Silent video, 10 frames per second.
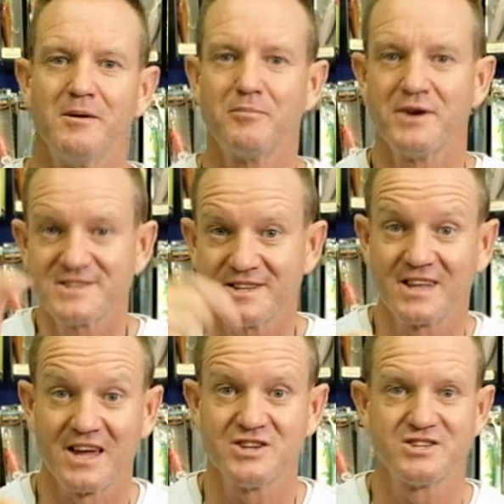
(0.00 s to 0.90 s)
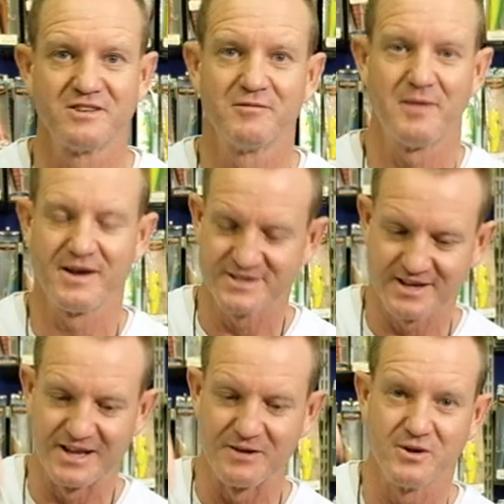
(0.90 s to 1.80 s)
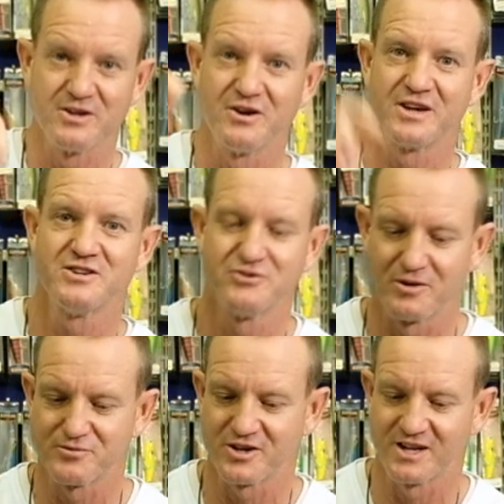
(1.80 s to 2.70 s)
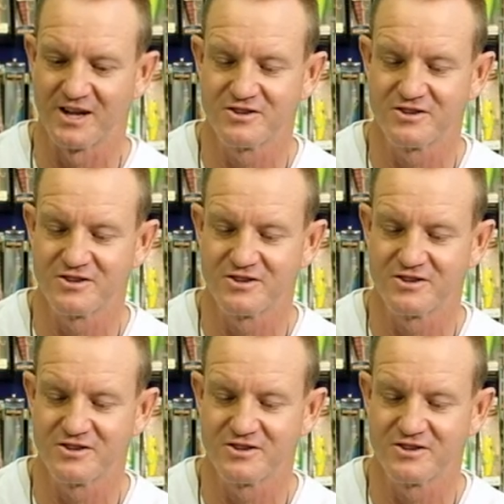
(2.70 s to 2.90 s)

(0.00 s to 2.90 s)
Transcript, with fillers: presentation basically when you actually drop shotting.